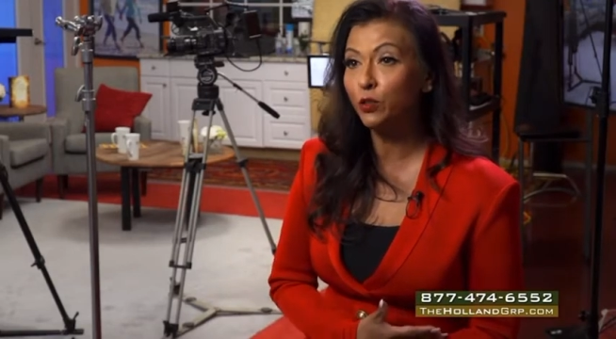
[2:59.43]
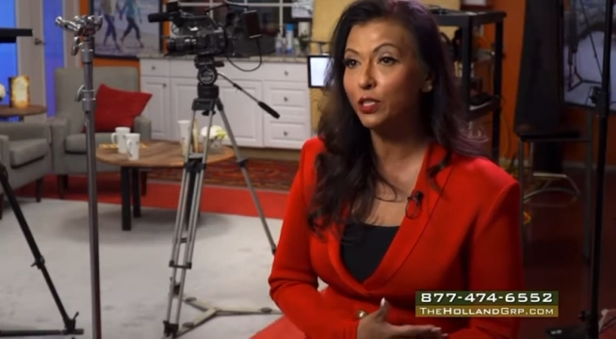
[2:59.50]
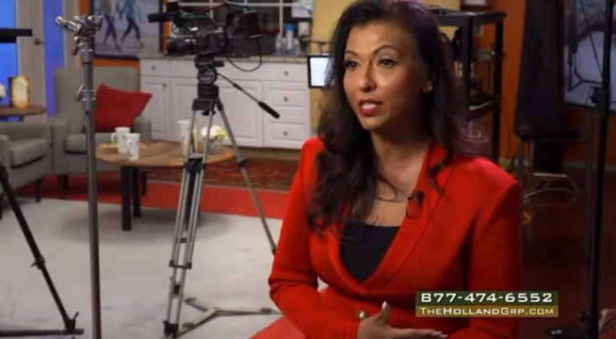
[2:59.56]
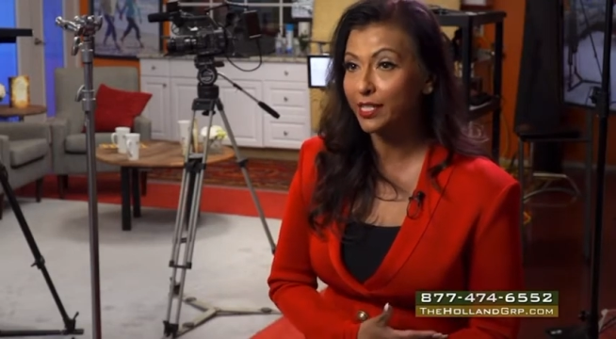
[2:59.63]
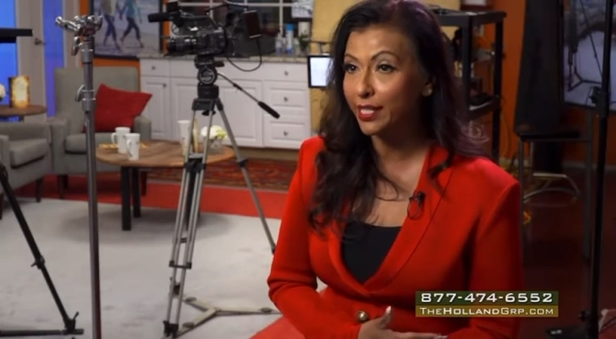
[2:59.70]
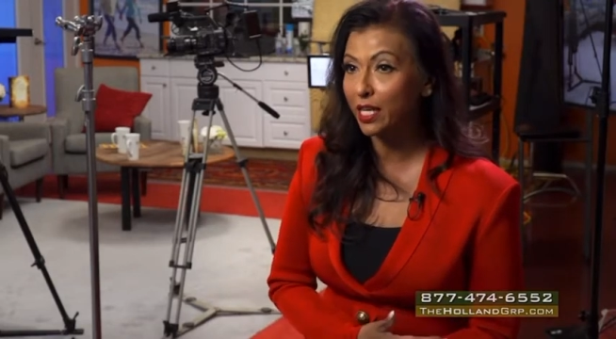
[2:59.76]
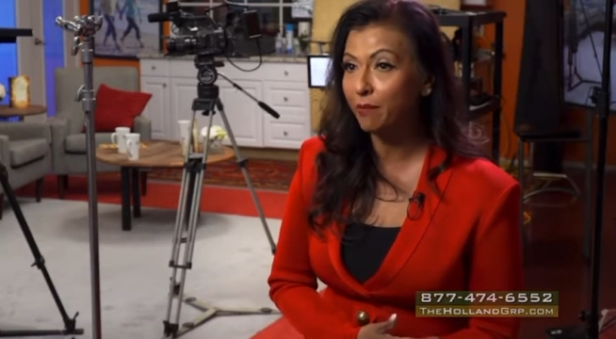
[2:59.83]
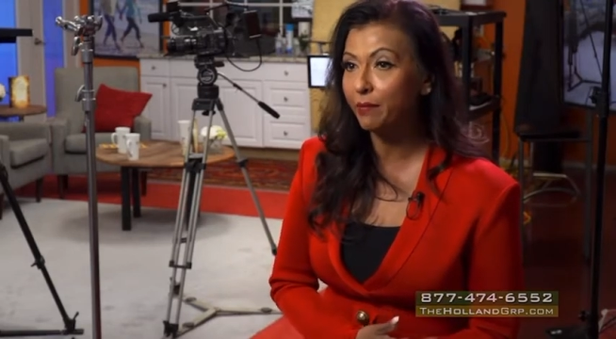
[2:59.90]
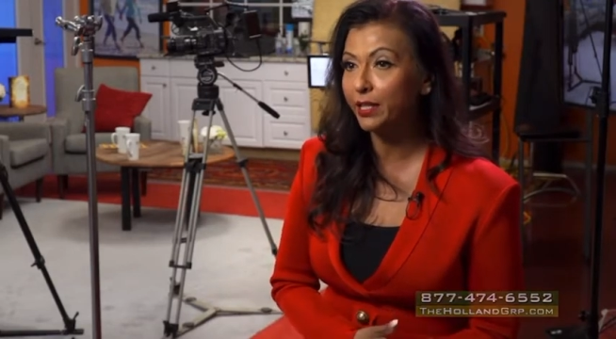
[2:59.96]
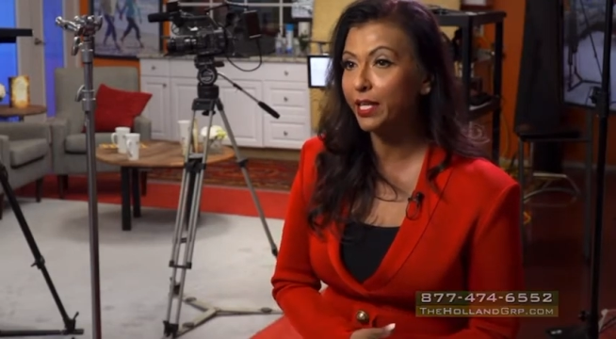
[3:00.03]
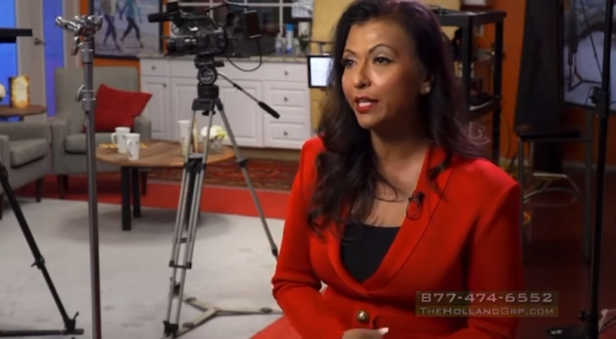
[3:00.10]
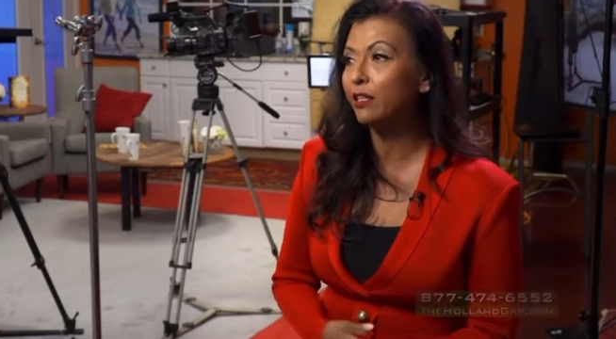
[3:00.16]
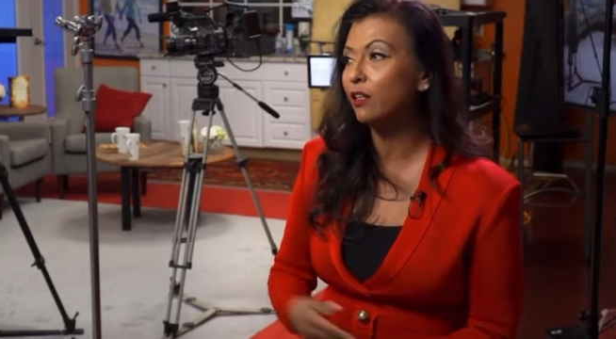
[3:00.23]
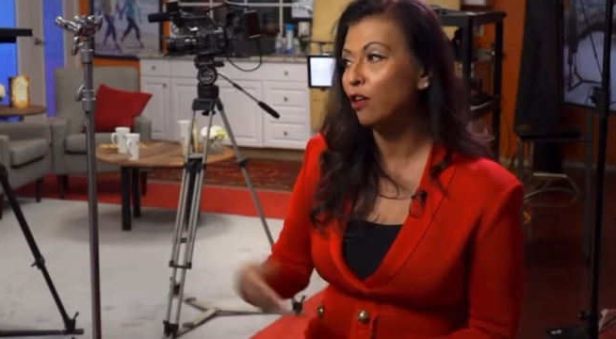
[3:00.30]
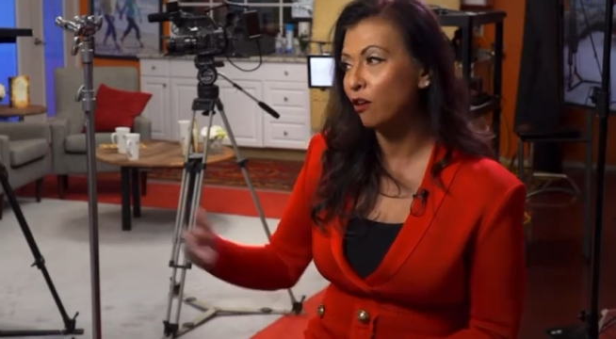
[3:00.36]
the same
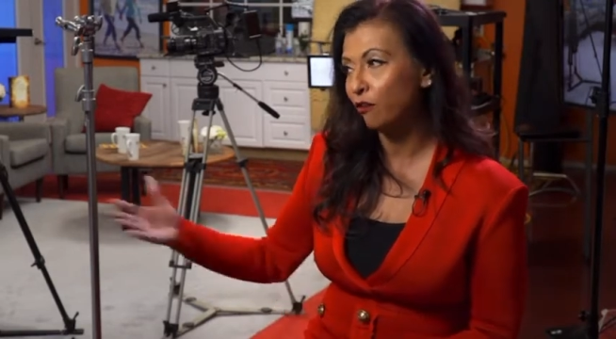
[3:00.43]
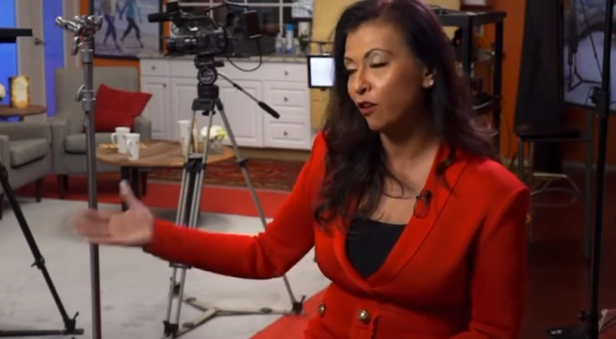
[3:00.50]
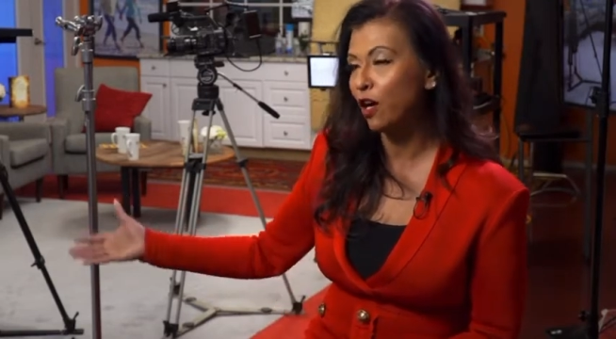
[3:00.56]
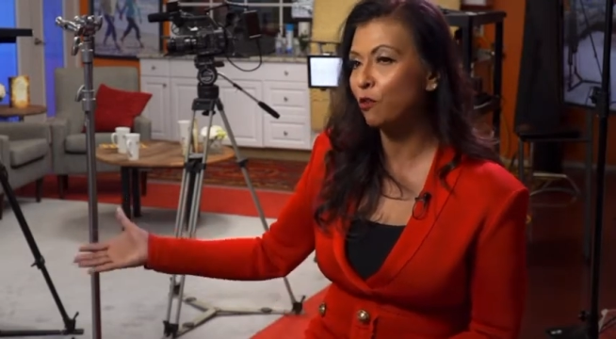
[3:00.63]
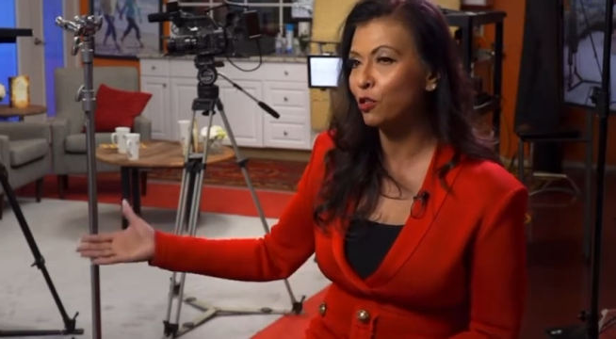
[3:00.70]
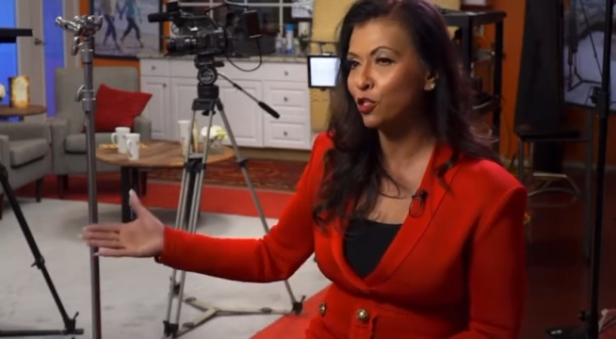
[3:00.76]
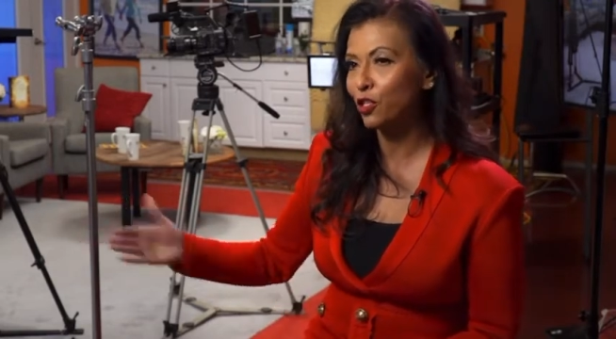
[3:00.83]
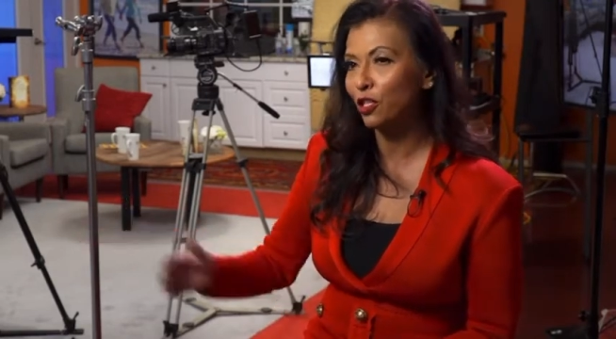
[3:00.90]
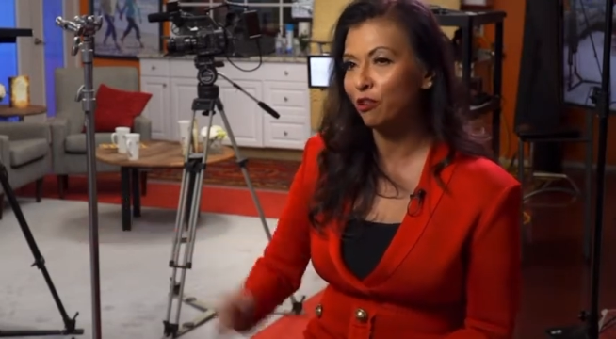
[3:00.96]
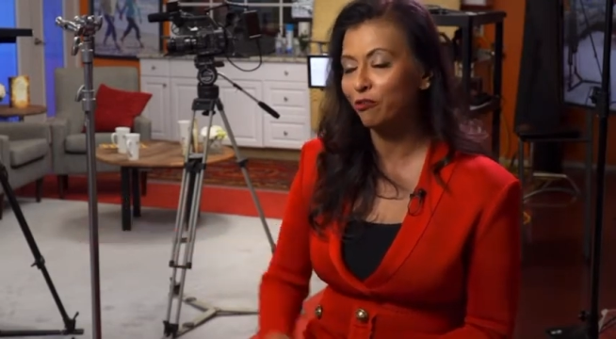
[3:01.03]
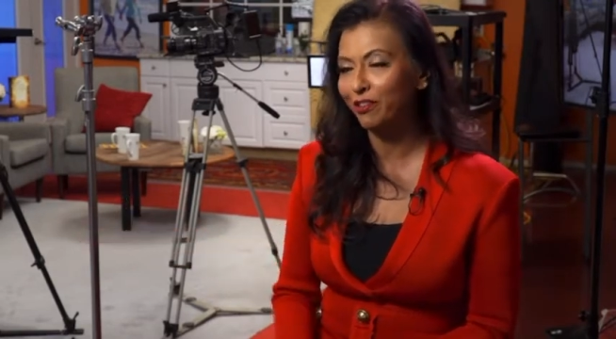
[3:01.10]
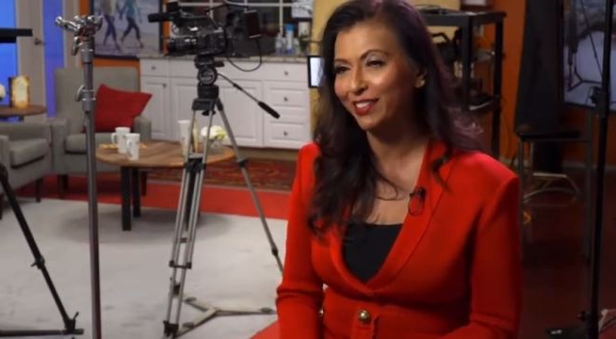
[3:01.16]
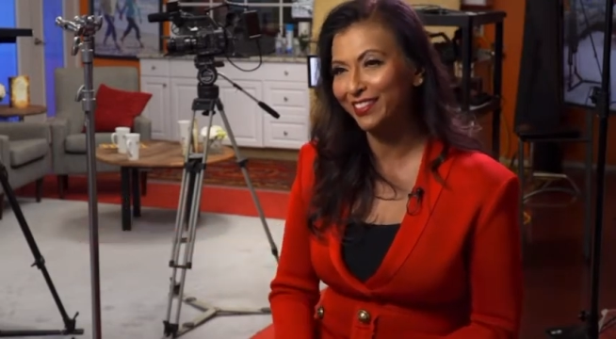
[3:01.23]
thing for our children.